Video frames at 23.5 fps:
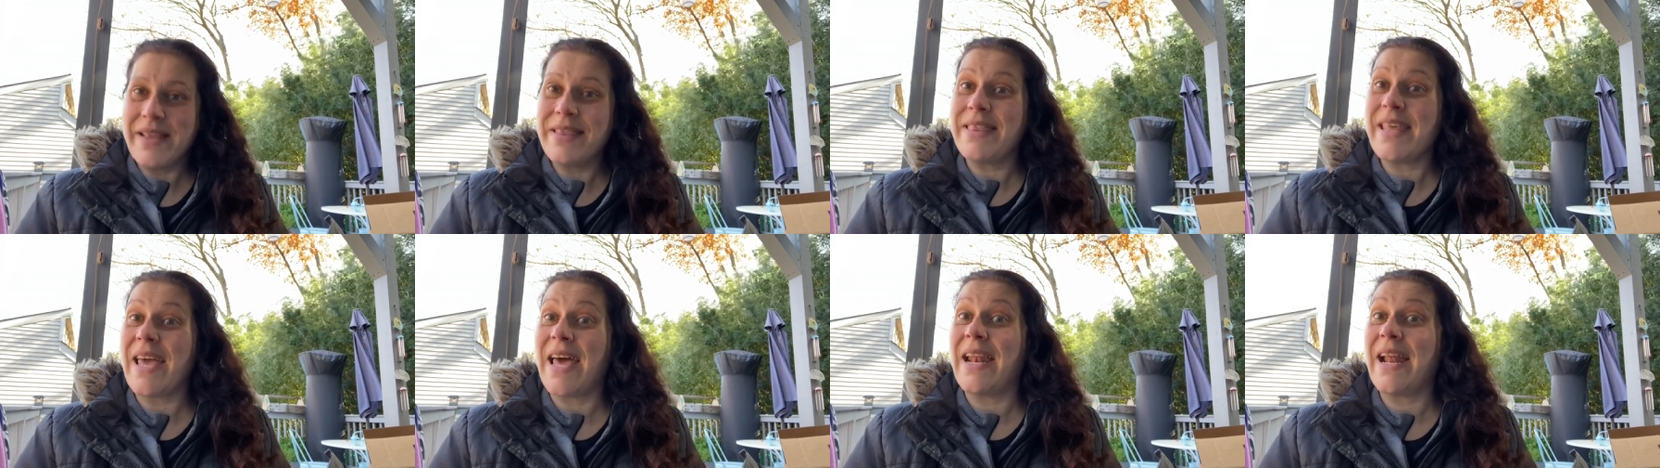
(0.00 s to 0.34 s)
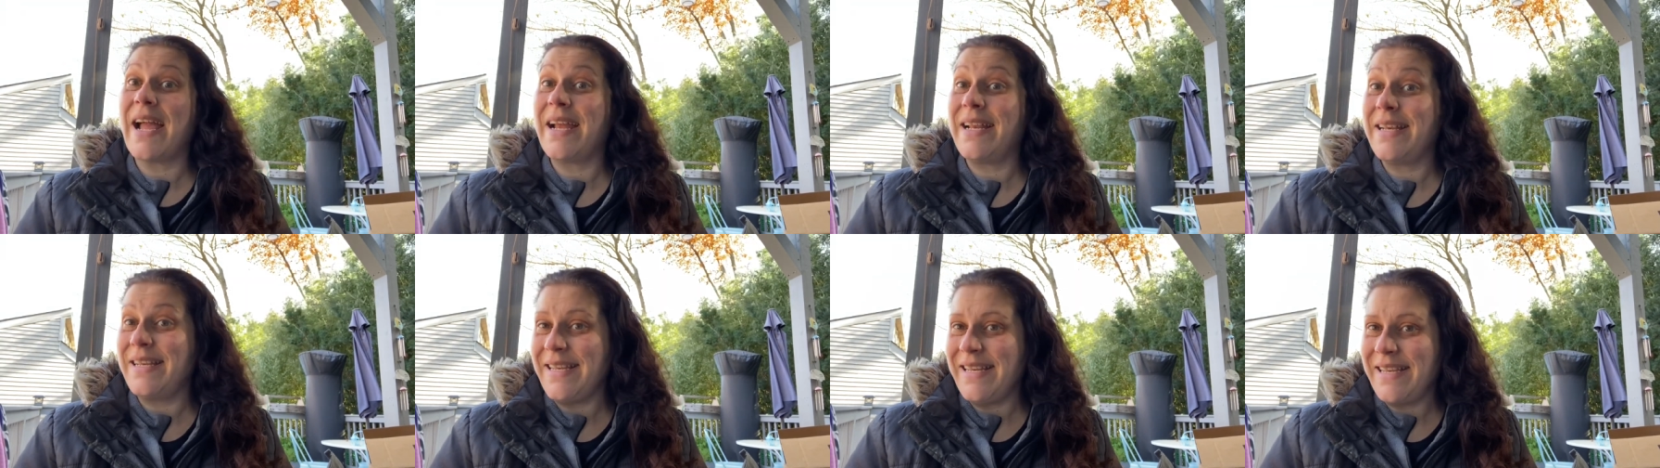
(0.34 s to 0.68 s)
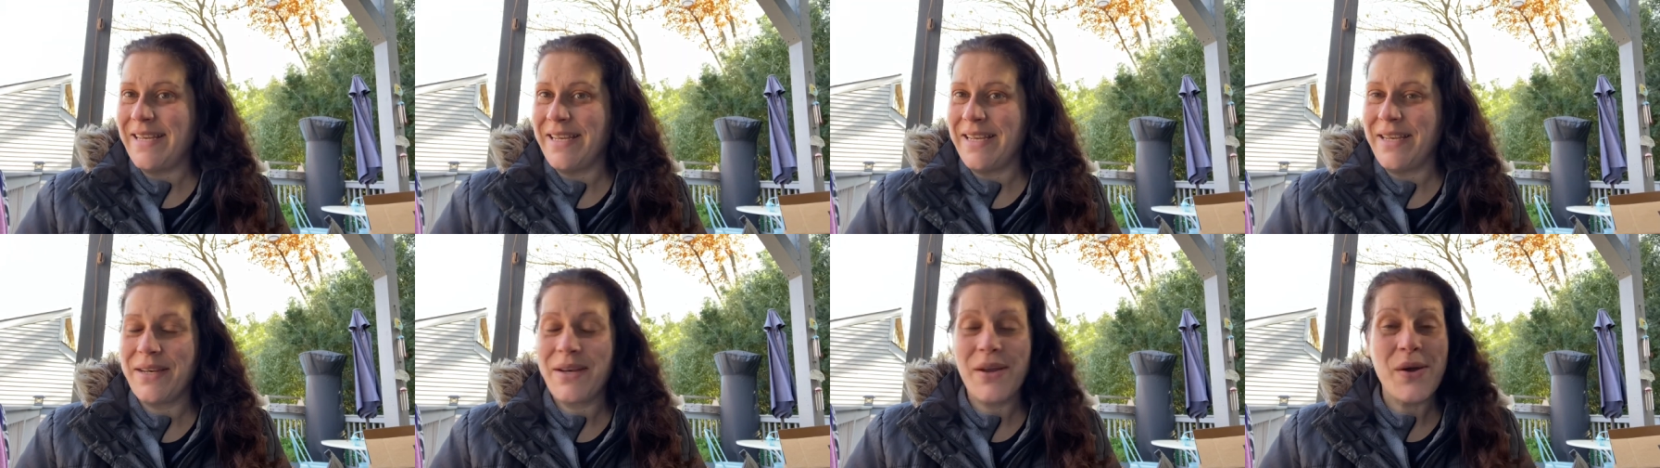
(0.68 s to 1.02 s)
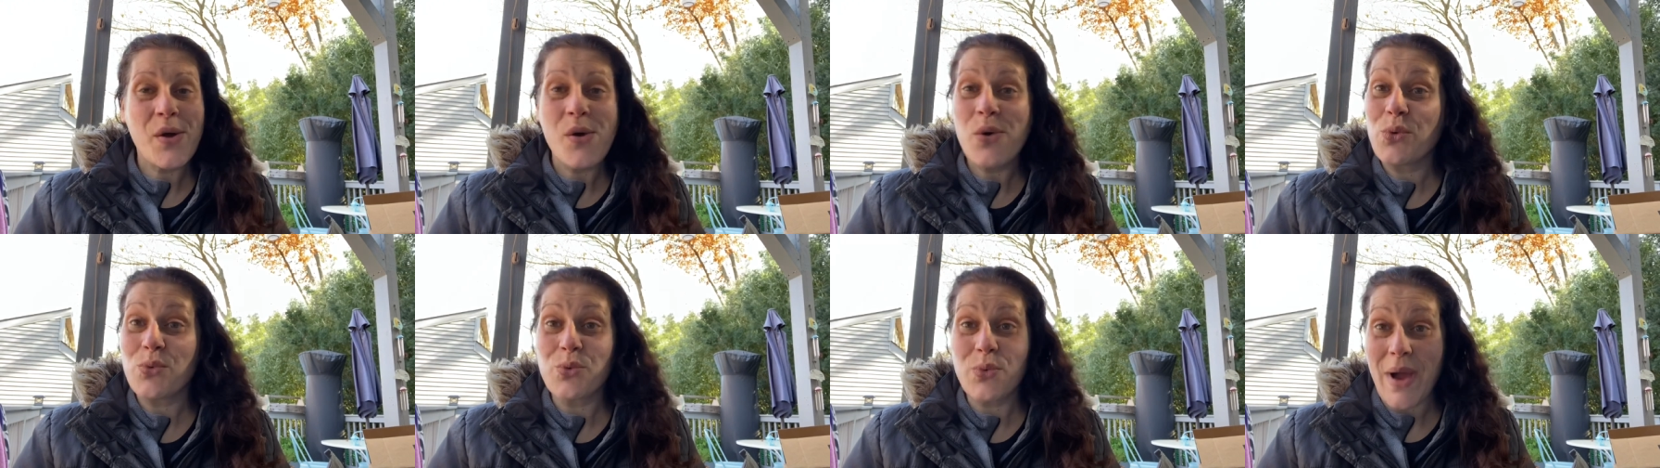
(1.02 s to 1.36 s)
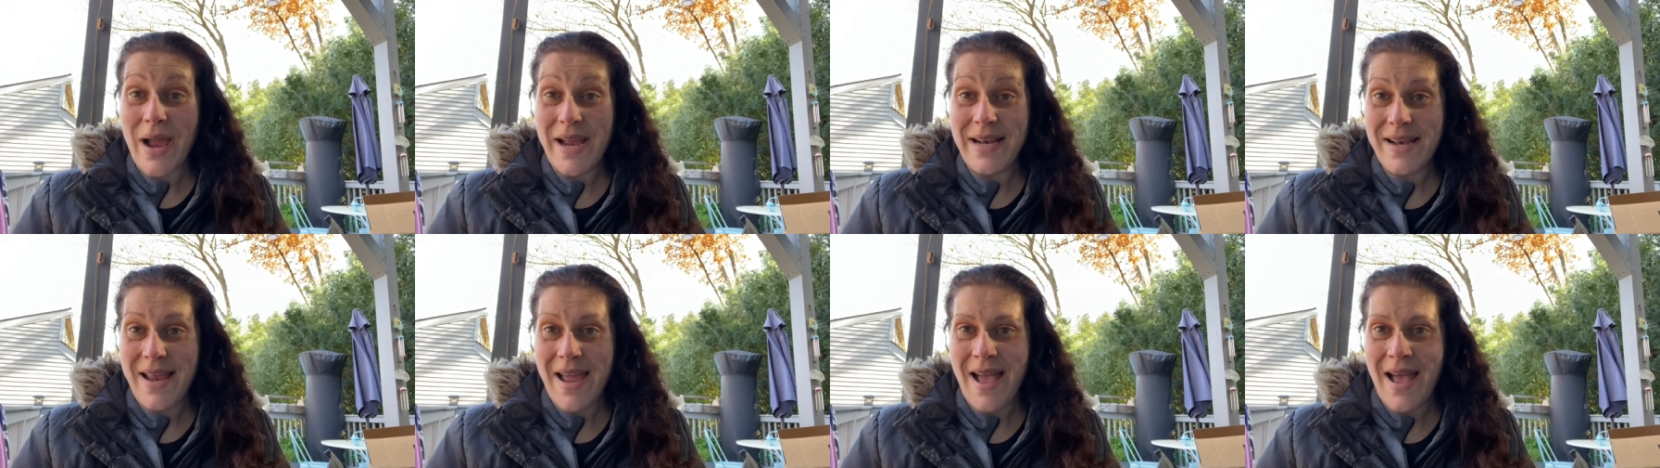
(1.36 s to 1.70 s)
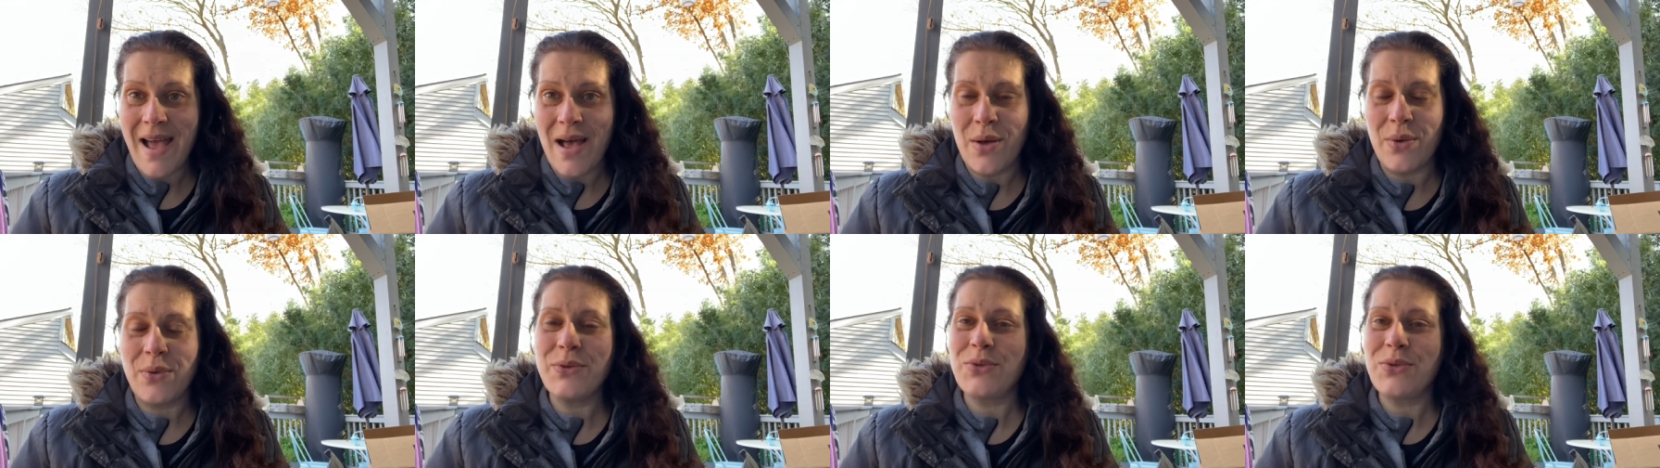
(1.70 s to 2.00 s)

that I need right now.